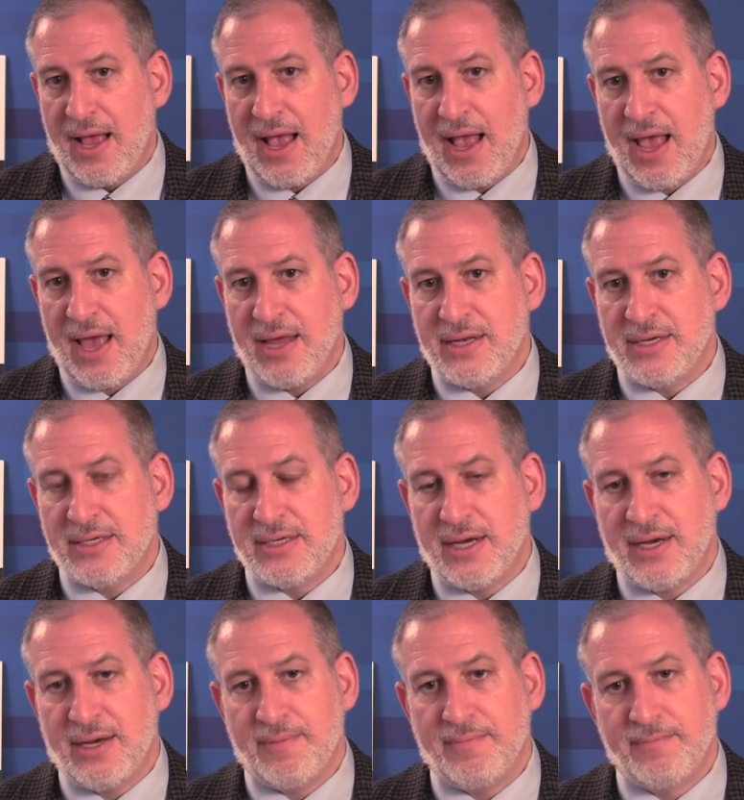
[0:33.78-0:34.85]
And
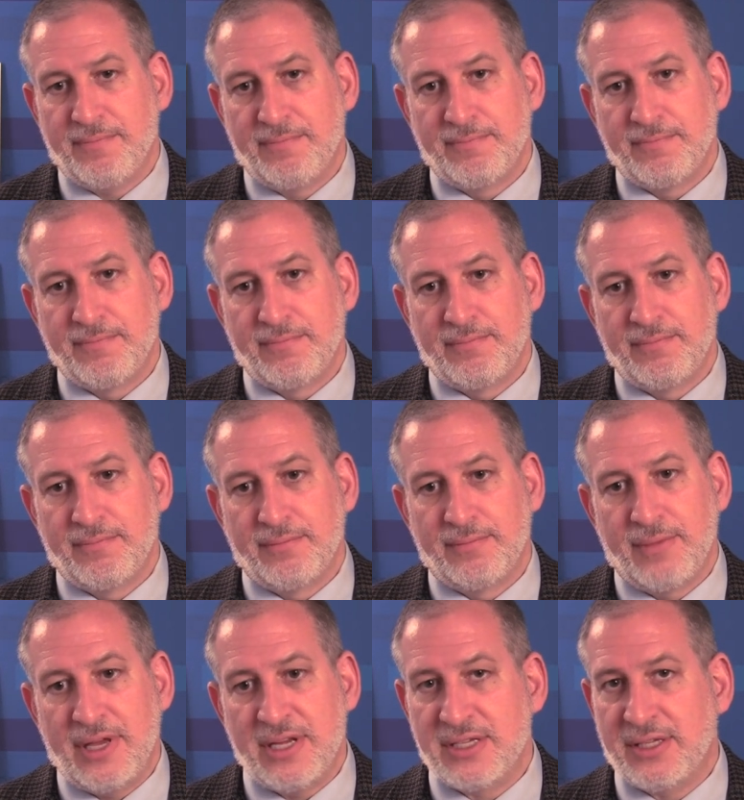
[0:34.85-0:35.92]
um,
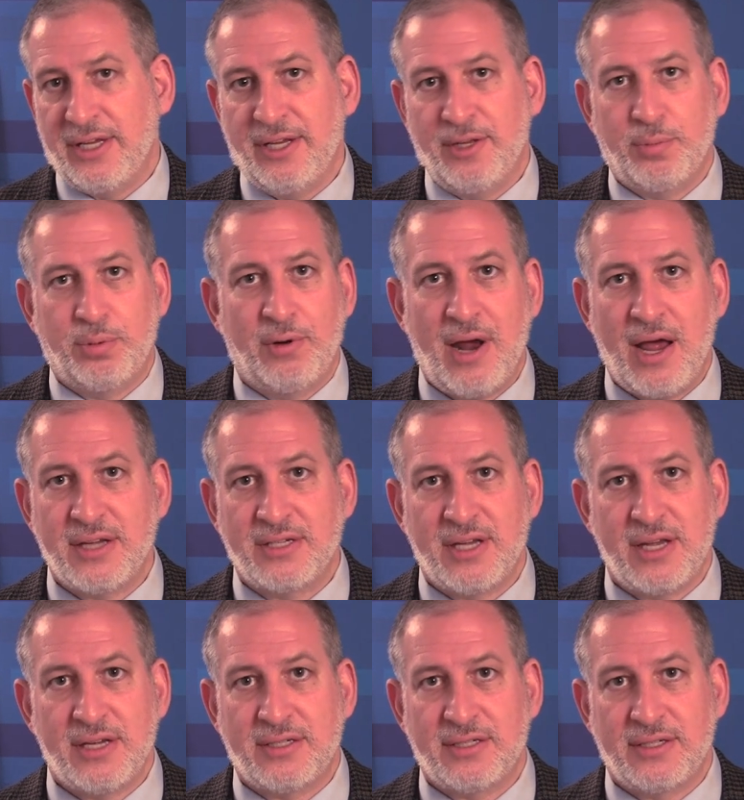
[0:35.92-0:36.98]
his legal
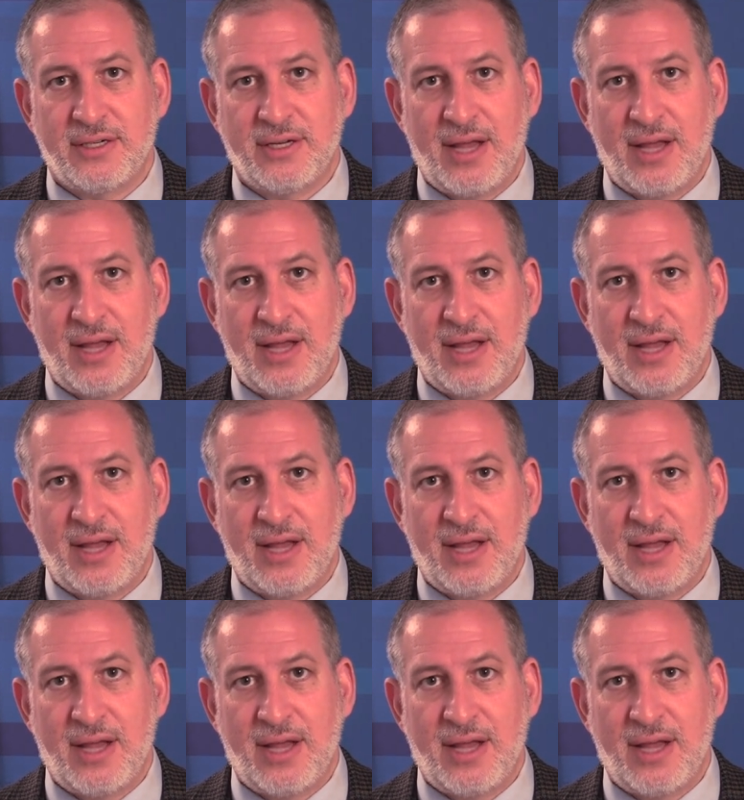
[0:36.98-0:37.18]
process